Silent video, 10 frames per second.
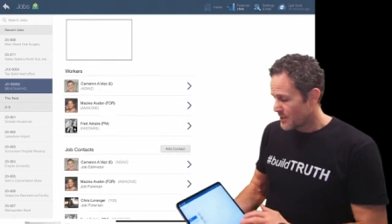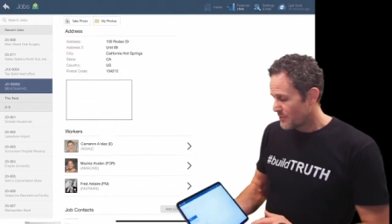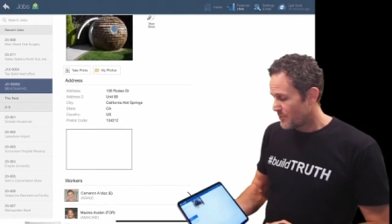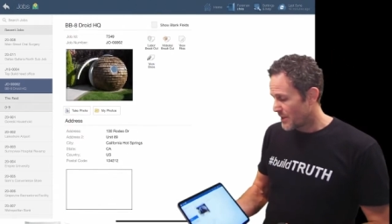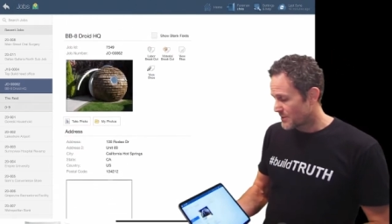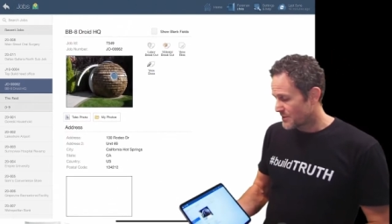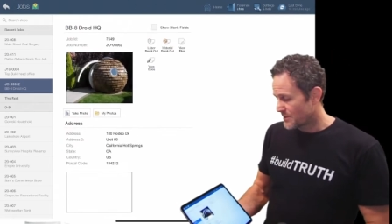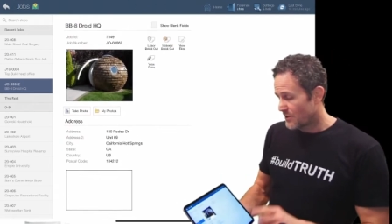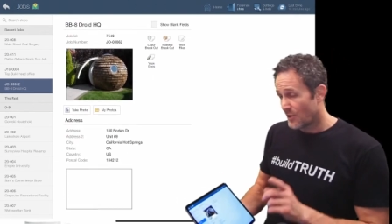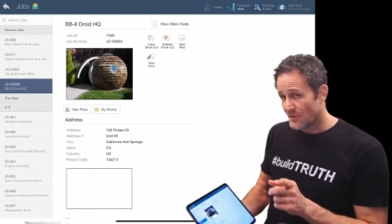But
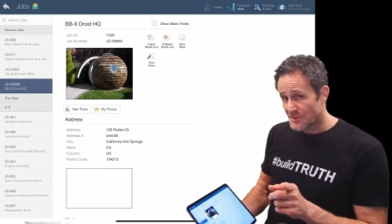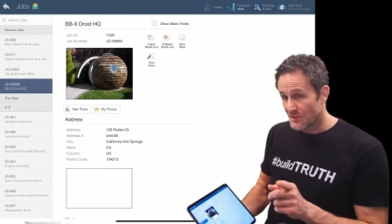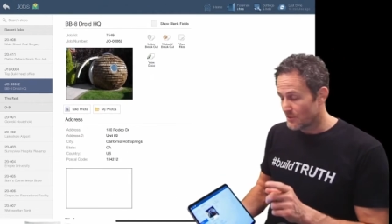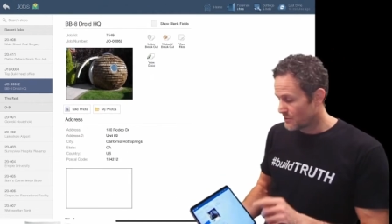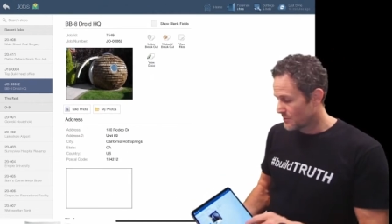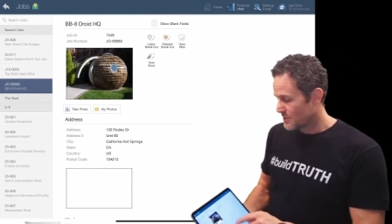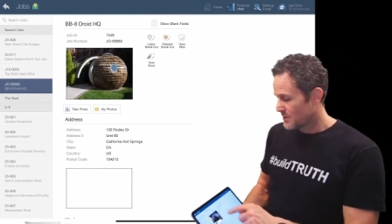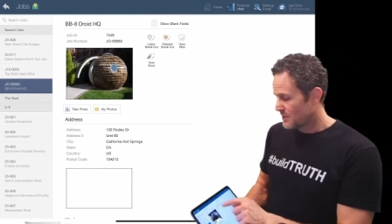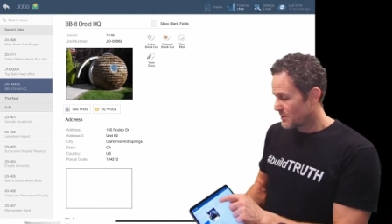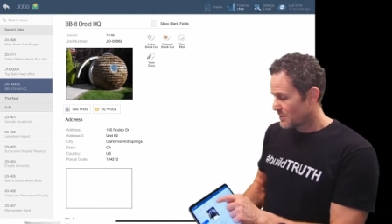also,
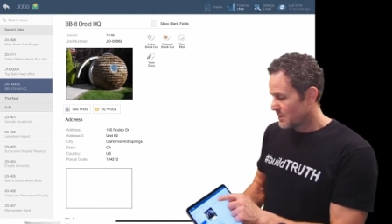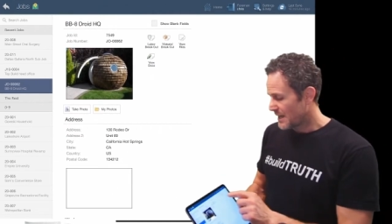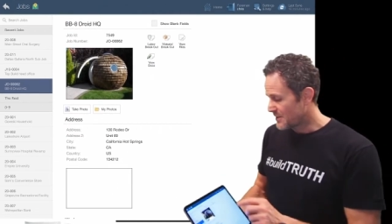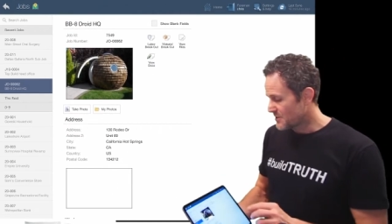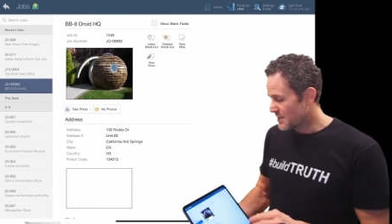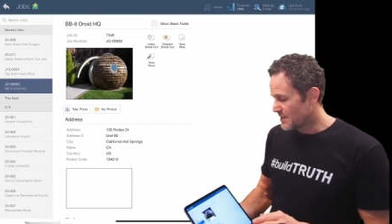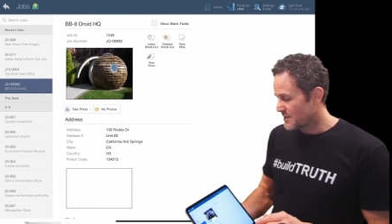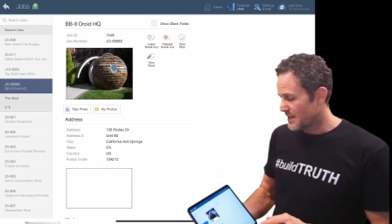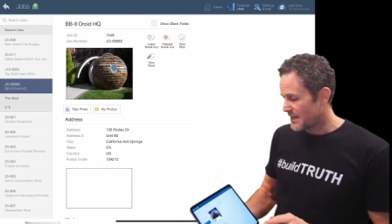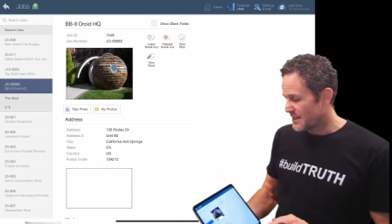I could dig in
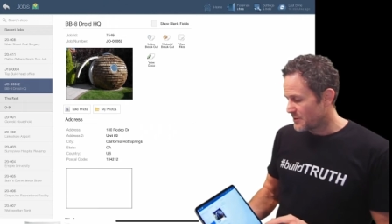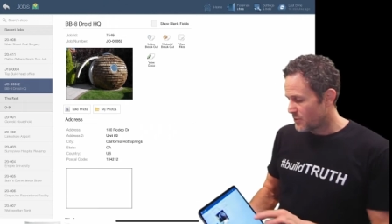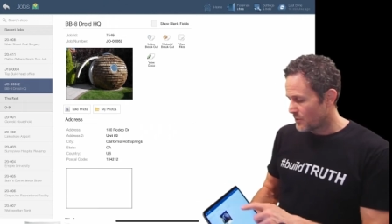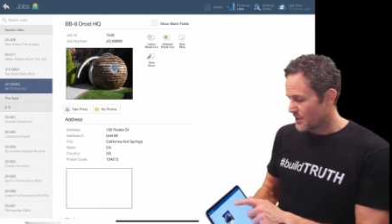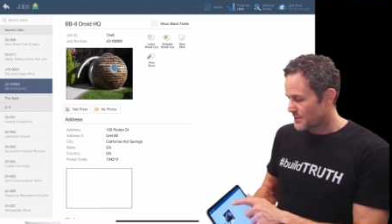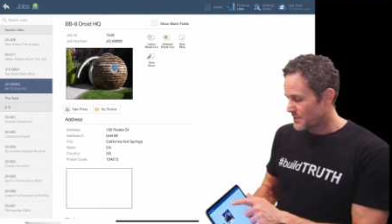at any point